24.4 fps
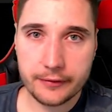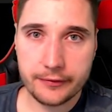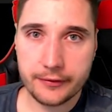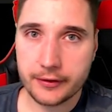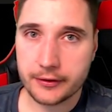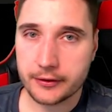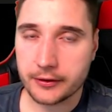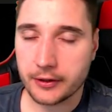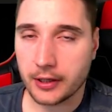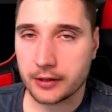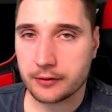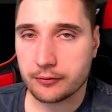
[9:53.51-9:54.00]
If
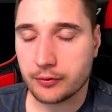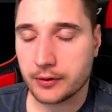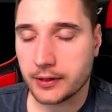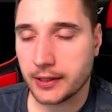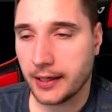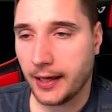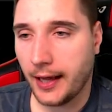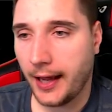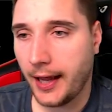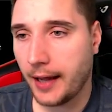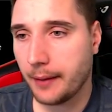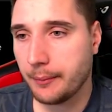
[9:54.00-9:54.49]
you're not
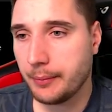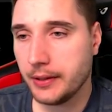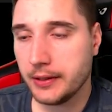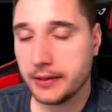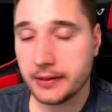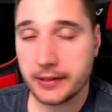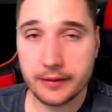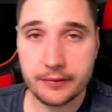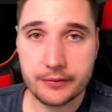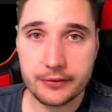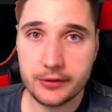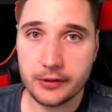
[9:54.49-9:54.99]
pretty happy,
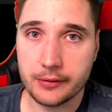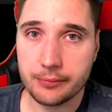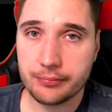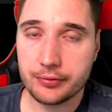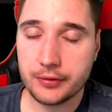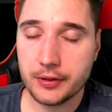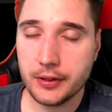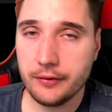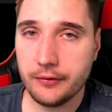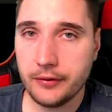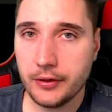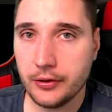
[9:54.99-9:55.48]
it gives you a
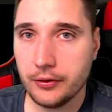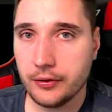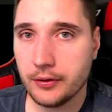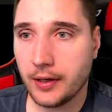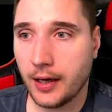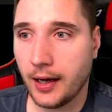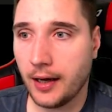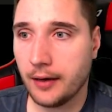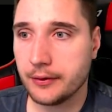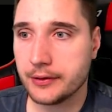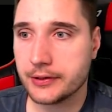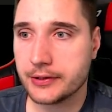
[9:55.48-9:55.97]

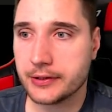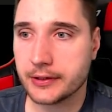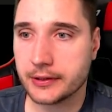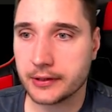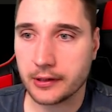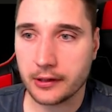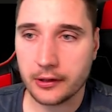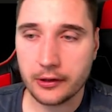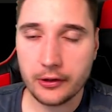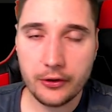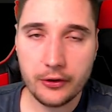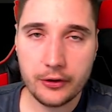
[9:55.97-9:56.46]
preview how it's
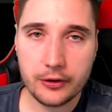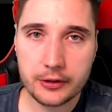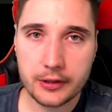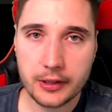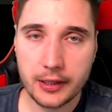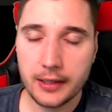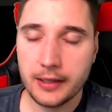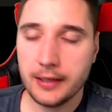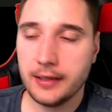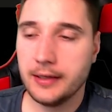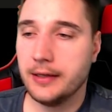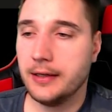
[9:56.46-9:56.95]
gonna look.